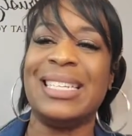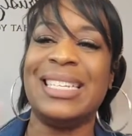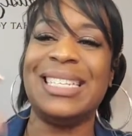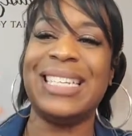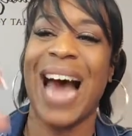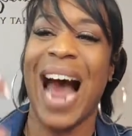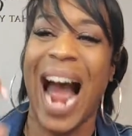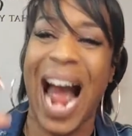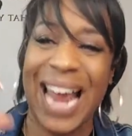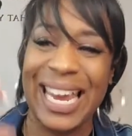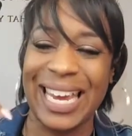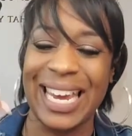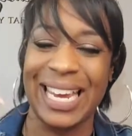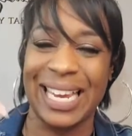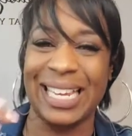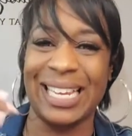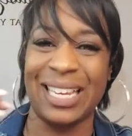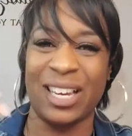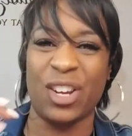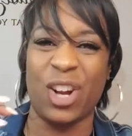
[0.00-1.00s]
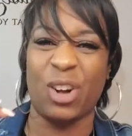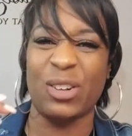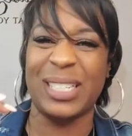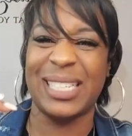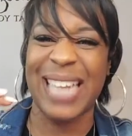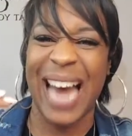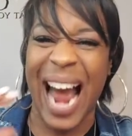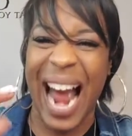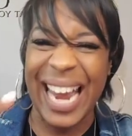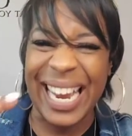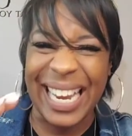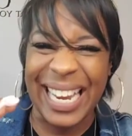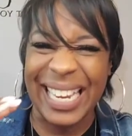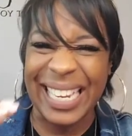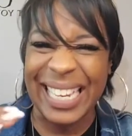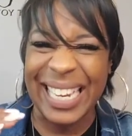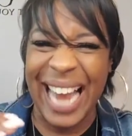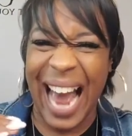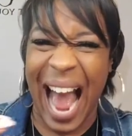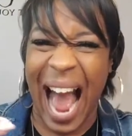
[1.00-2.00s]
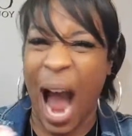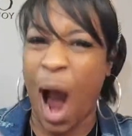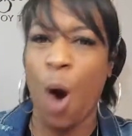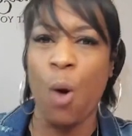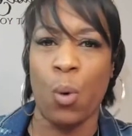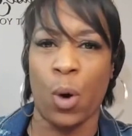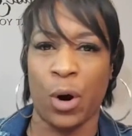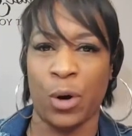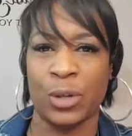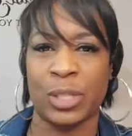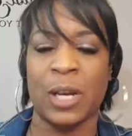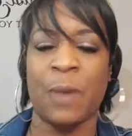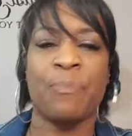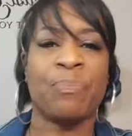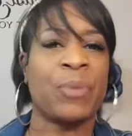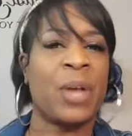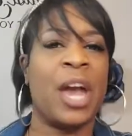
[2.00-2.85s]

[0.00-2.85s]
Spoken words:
dying, you know, dying hours,